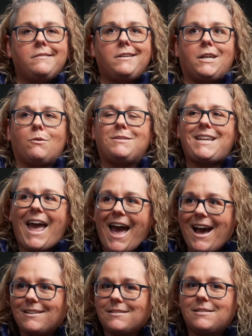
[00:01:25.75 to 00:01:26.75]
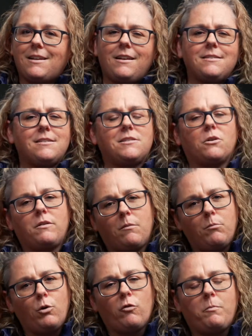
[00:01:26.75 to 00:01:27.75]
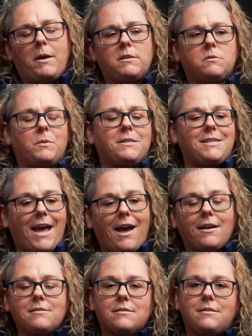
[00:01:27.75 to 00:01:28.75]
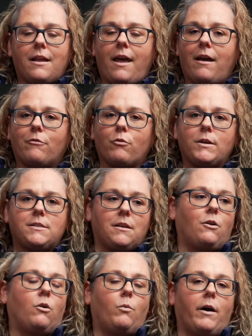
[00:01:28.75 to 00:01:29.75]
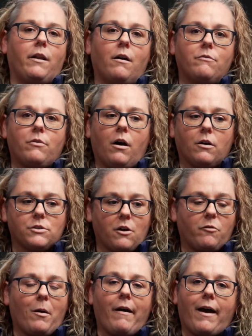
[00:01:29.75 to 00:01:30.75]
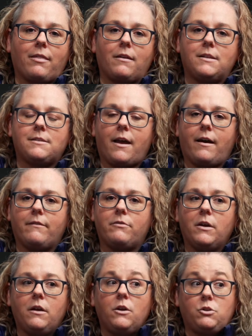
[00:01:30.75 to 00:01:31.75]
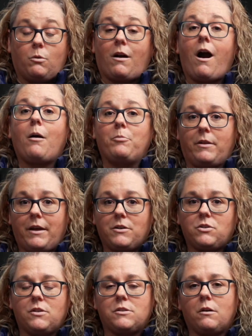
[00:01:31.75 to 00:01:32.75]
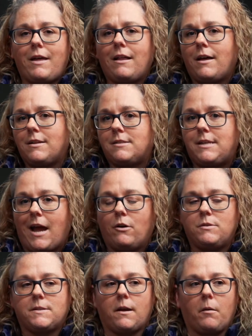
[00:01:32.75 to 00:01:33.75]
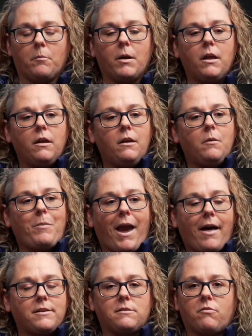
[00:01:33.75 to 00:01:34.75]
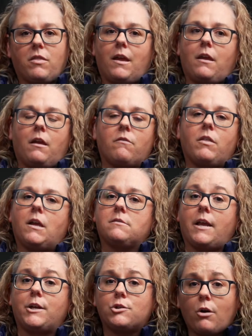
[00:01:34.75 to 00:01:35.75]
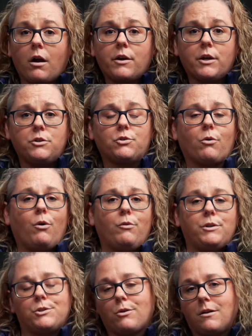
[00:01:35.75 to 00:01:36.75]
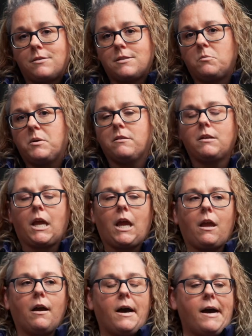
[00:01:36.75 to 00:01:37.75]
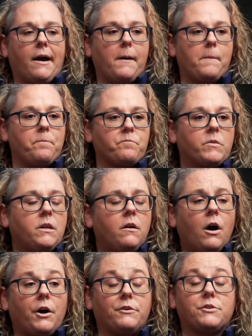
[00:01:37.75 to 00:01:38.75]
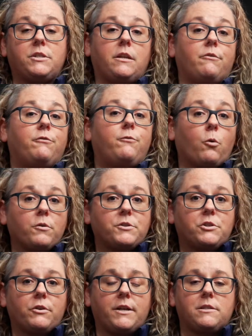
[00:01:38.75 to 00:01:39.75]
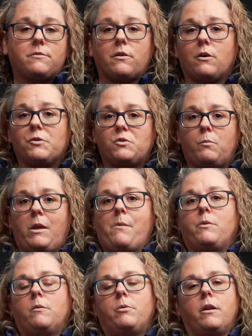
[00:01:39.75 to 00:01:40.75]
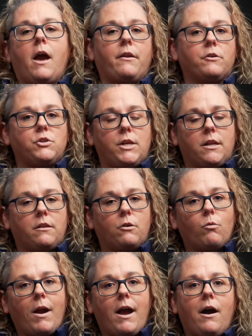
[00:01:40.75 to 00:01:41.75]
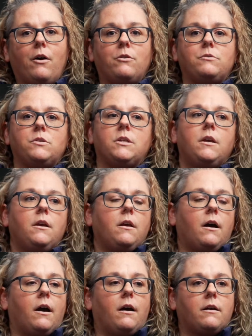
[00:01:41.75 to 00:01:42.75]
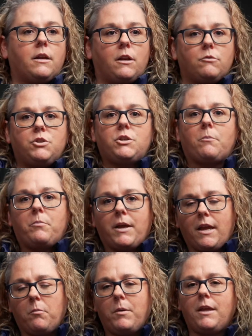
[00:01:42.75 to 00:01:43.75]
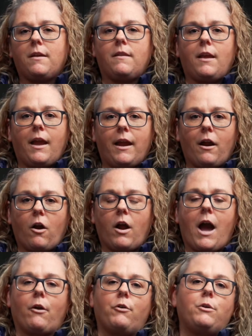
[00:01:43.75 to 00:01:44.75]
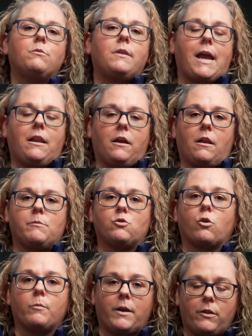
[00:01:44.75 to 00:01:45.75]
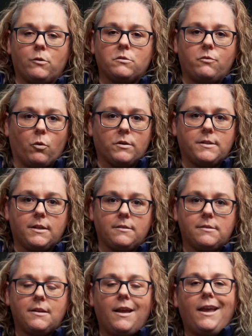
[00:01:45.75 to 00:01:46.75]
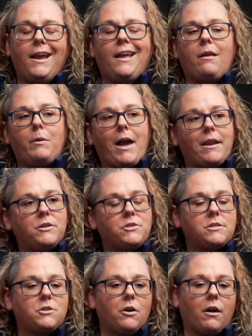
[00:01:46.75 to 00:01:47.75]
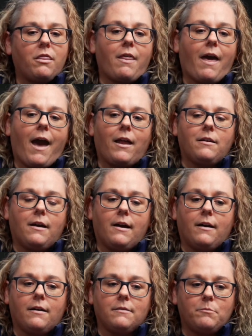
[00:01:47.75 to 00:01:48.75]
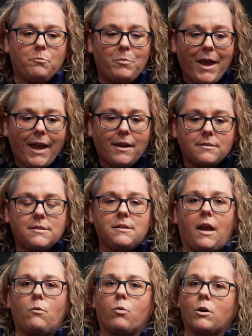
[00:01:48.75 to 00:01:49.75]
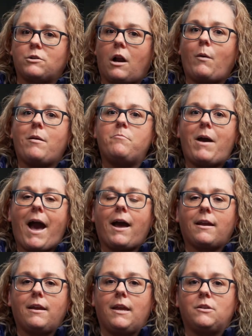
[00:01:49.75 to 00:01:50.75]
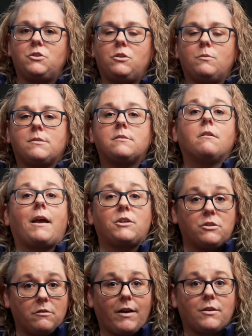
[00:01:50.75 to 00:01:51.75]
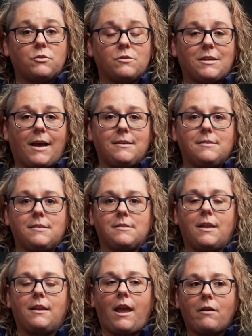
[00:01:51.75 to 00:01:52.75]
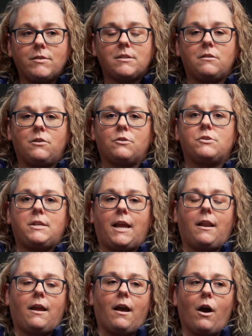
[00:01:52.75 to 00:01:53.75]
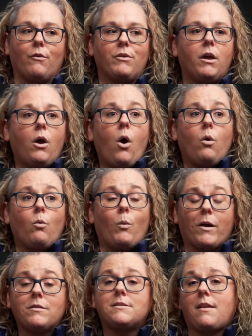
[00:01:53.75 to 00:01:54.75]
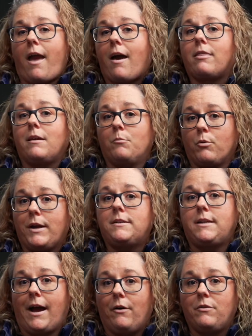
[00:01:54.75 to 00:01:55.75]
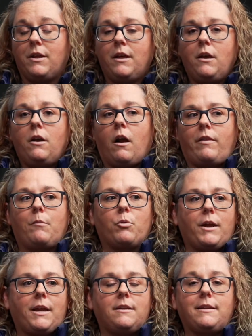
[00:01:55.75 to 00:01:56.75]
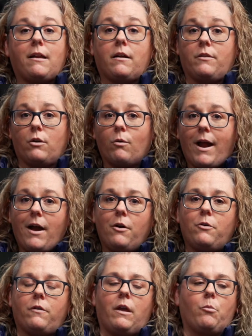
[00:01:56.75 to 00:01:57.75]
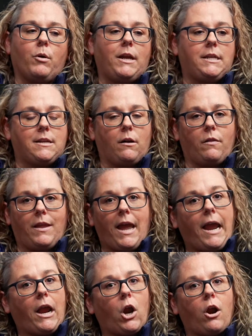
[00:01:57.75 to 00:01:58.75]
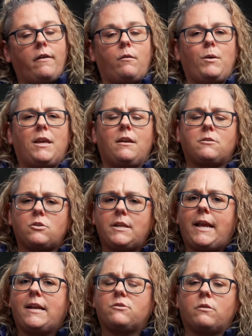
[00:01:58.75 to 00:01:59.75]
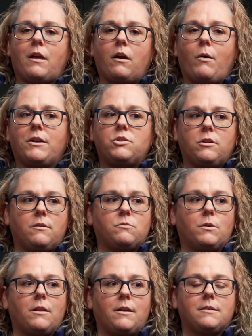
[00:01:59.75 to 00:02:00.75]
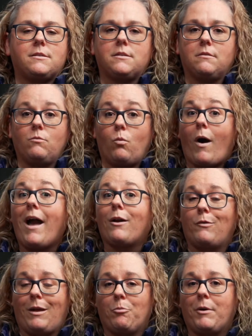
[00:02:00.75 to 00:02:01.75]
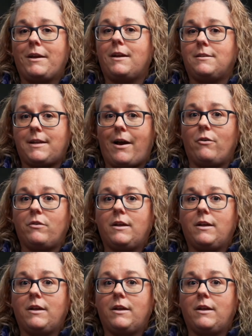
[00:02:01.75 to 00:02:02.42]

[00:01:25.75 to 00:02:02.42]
you know, tasks, not necessarily movements, but tasks that every single one of our softball athletes have to accomplish. And so that led us down some paths of thinking of things like trunk control and trunk stability, um, understanding force transfer, so being able to put energy into the ground, uh, you know, jumping, being in the air, how are you landing and absorbing those forces. Then we kind of just took that uh, base and worked our way back into a selection of exercises that gave us an understanding of where does the athlete break down. Are they breaking down on the ground? Are they breaking down in the air? And then we can start to answer that question as really as to why are they breaking down.